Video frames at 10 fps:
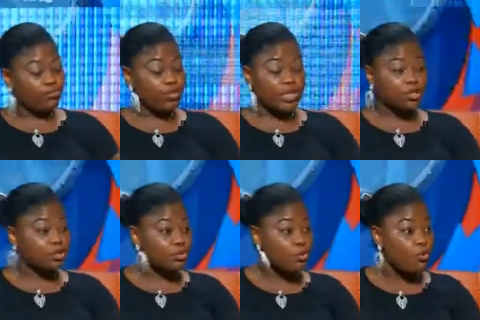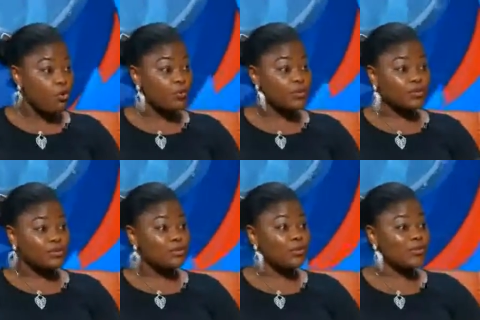religious
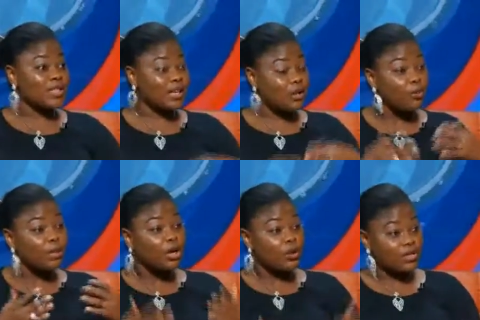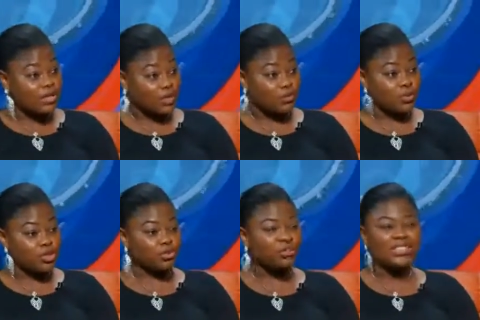homes, those that come in contact with
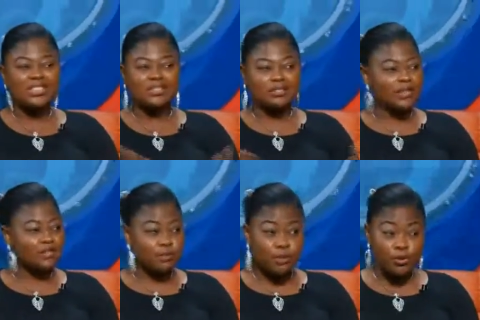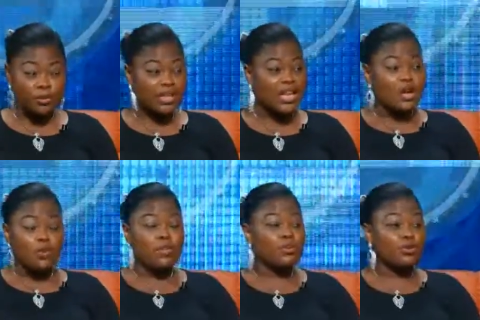children, generally the public,
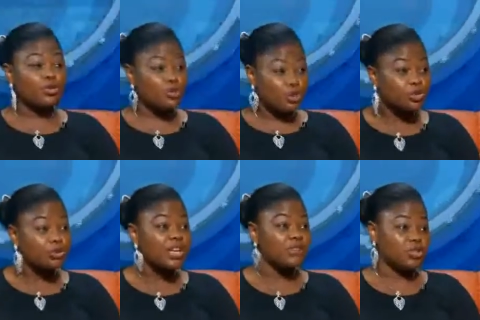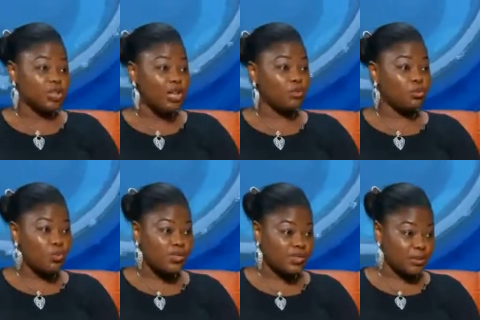whether or not you have a child
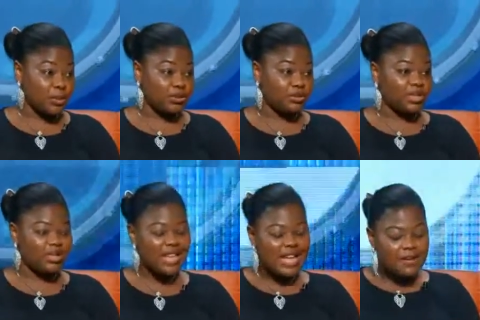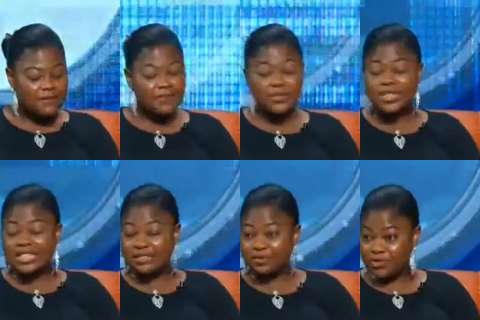with special needs. First
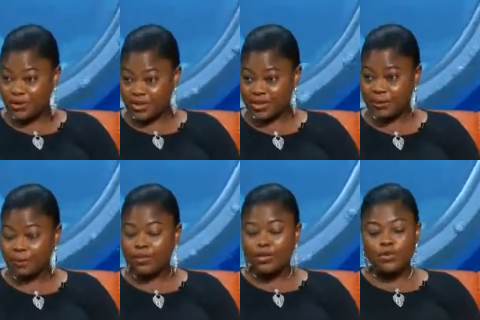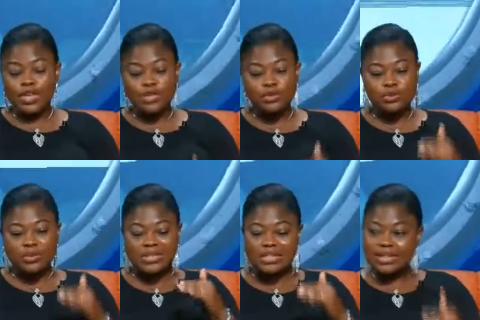thing first, we need to
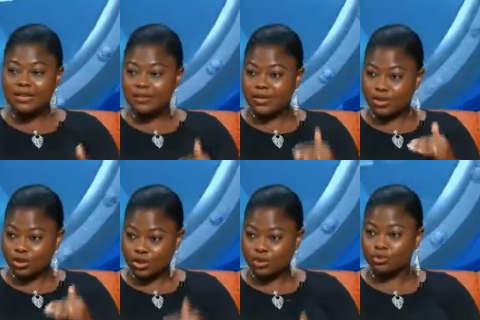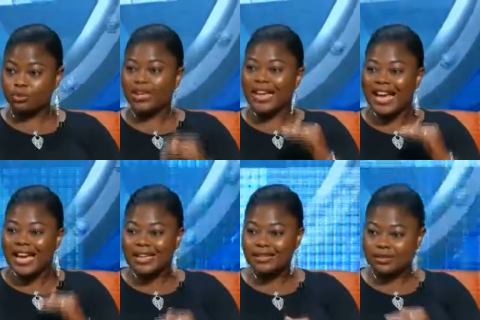see these children
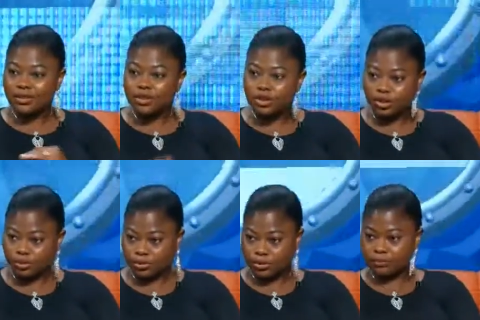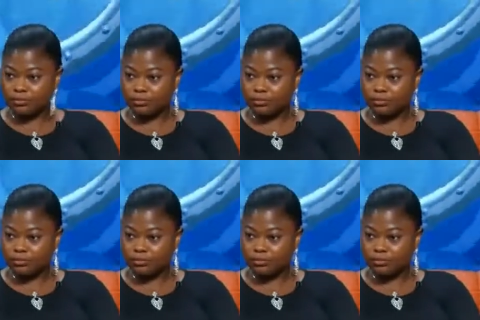as children.